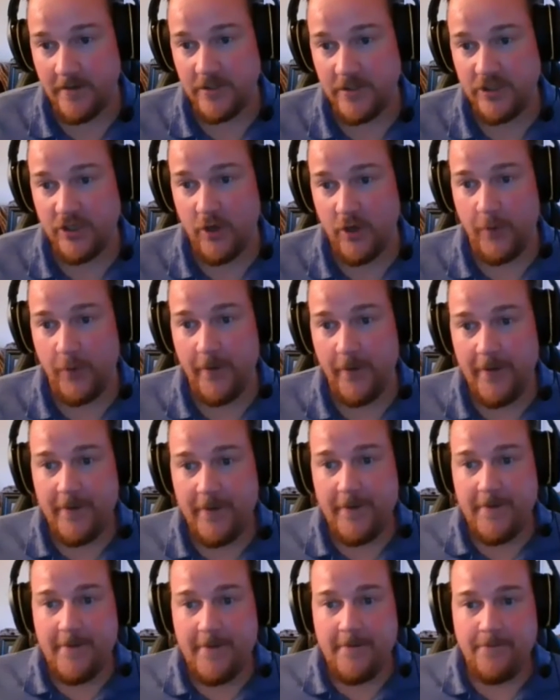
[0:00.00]
So
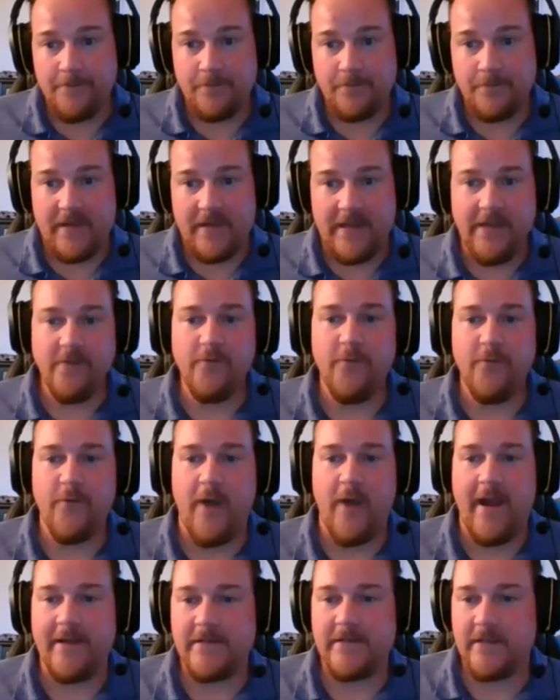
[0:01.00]
in
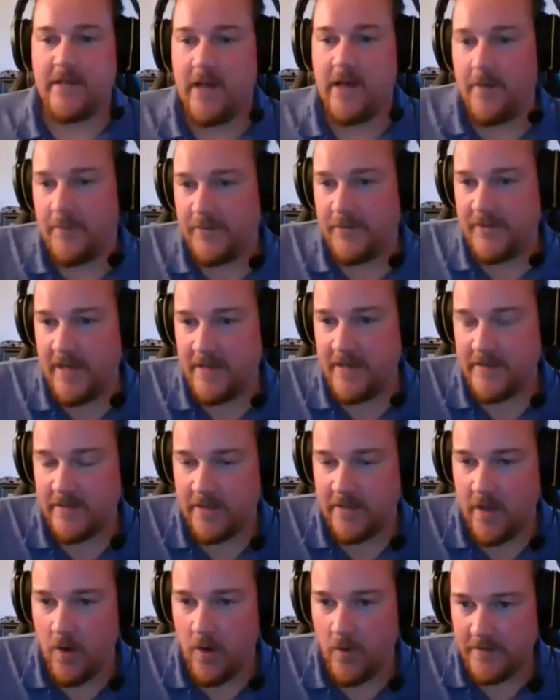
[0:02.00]
France a couple days
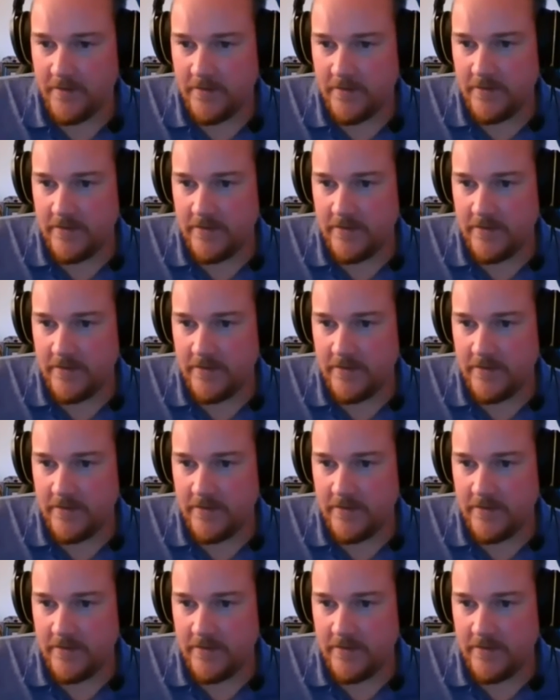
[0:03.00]
ago,